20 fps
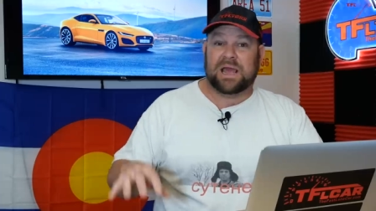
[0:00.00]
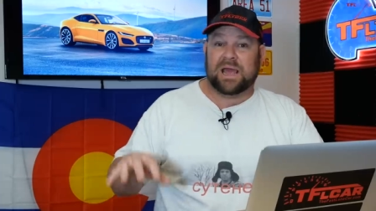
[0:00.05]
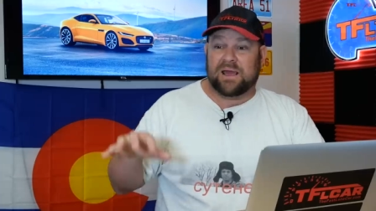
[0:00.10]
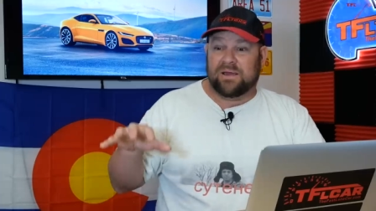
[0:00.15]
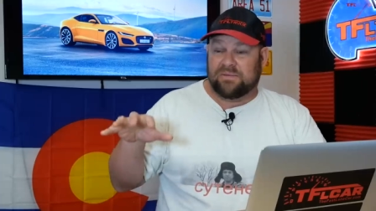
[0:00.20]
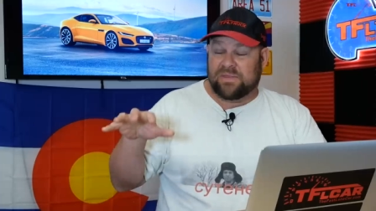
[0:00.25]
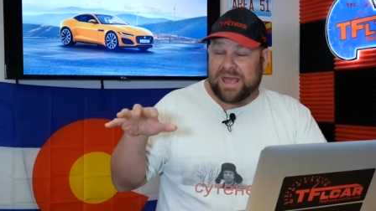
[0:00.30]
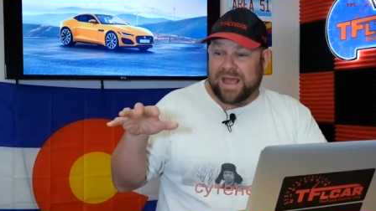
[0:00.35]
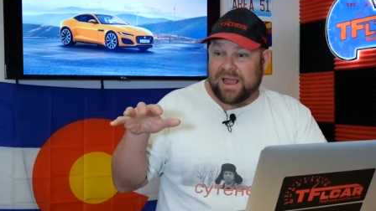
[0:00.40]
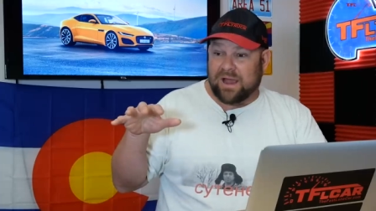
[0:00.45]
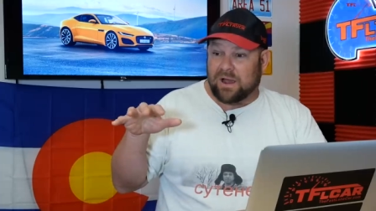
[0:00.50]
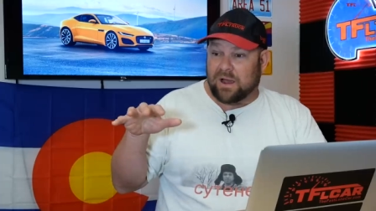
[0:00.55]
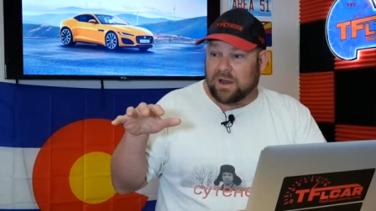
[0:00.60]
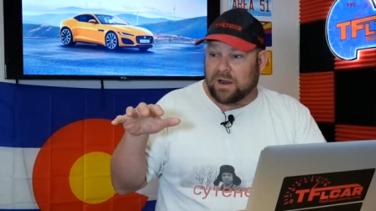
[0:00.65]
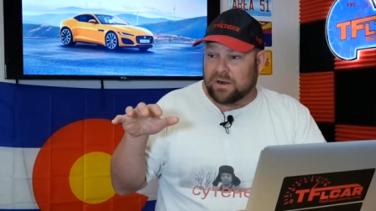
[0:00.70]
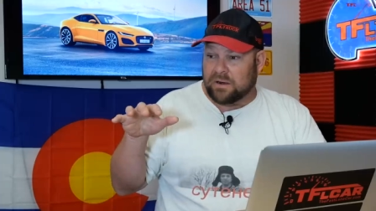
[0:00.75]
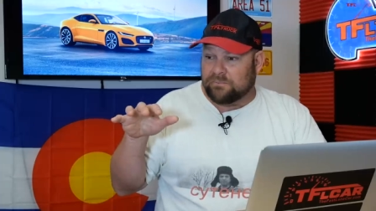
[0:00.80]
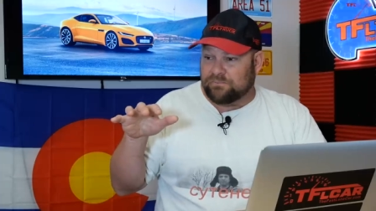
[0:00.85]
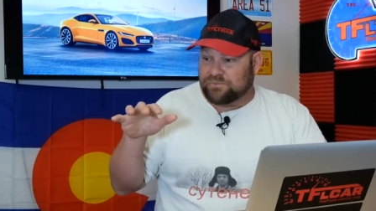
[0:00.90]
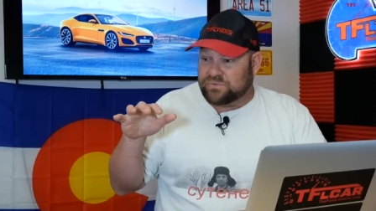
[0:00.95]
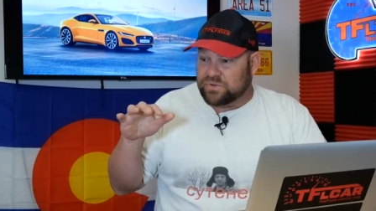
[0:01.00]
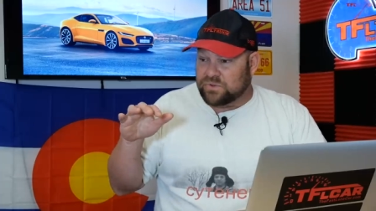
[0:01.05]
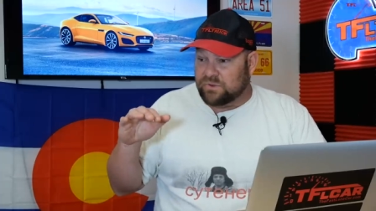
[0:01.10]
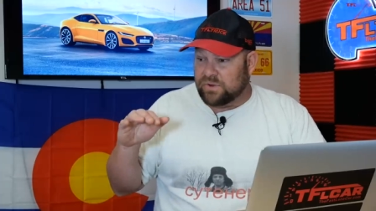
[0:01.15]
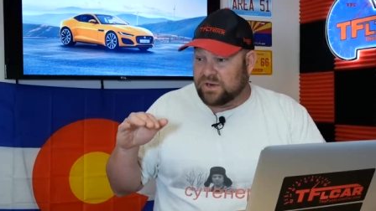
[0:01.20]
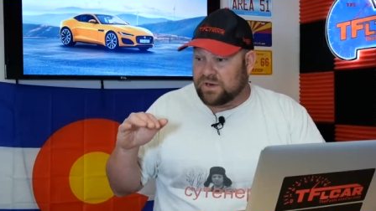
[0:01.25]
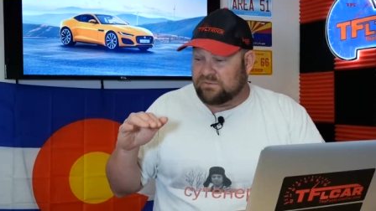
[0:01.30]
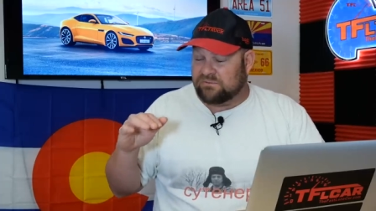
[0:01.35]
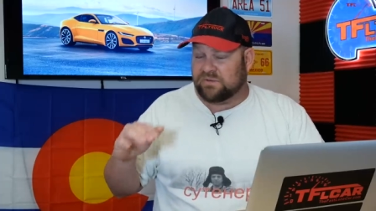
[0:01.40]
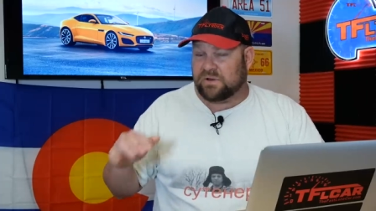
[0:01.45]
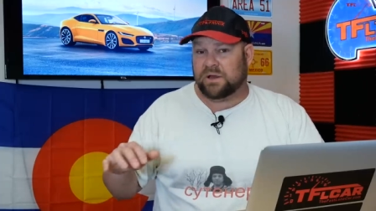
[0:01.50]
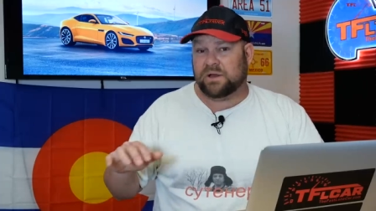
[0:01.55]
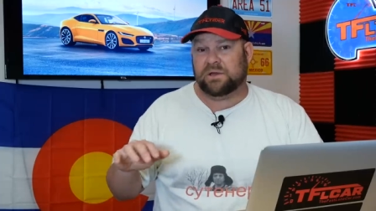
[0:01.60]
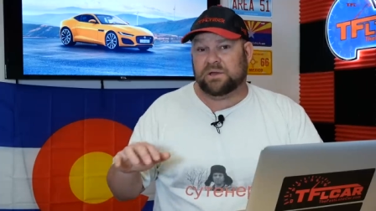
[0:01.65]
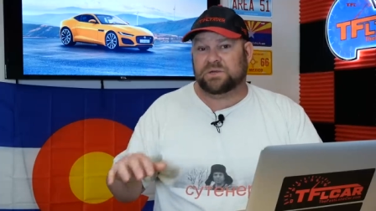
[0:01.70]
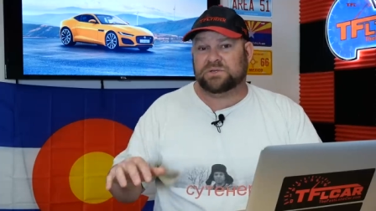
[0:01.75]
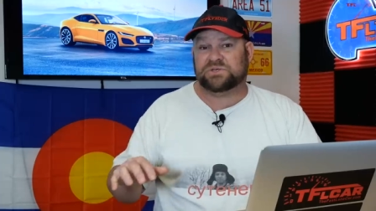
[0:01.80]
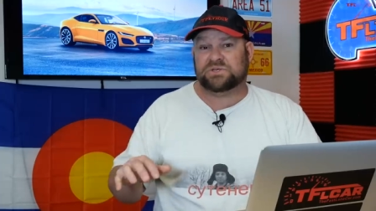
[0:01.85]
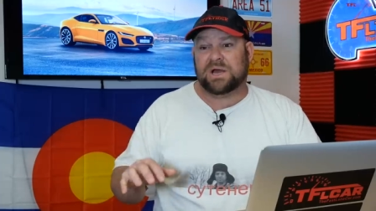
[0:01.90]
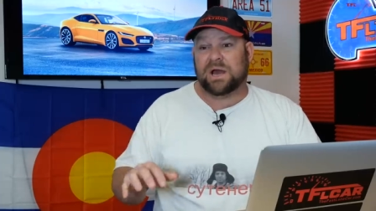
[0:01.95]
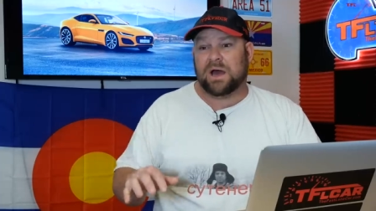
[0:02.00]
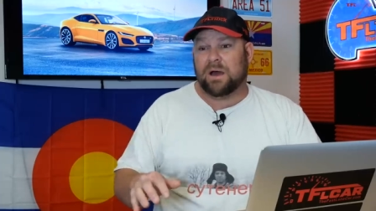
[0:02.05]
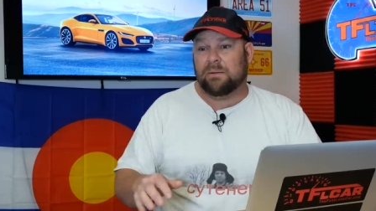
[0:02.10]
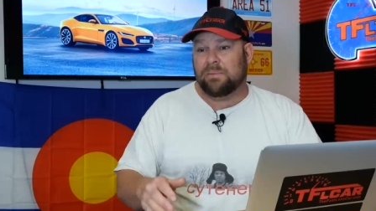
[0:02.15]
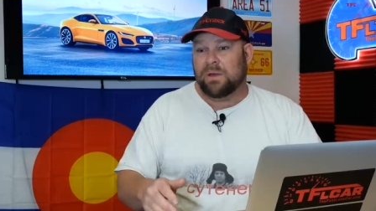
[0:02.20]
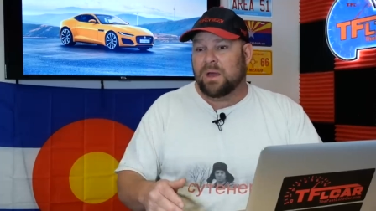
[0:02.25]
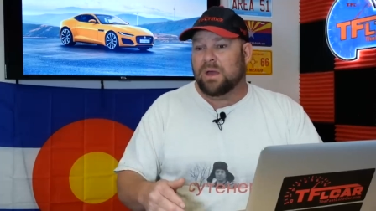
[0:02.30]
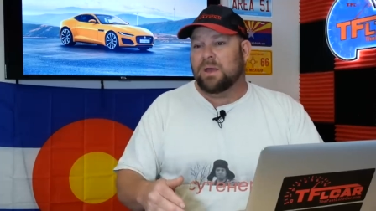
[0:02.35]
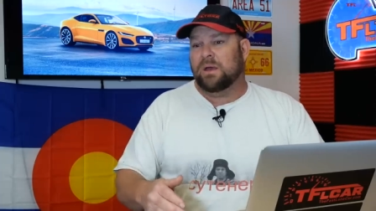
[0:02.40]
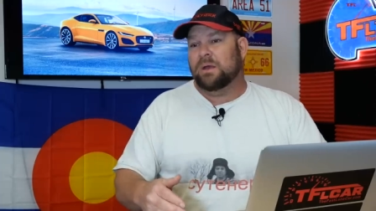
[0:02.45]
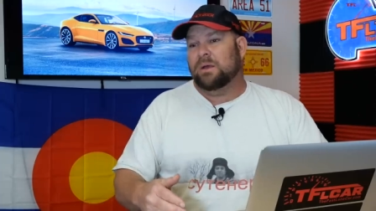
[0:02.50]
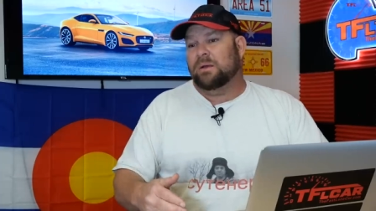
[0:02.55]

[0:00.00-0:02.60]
And they are doing a very good job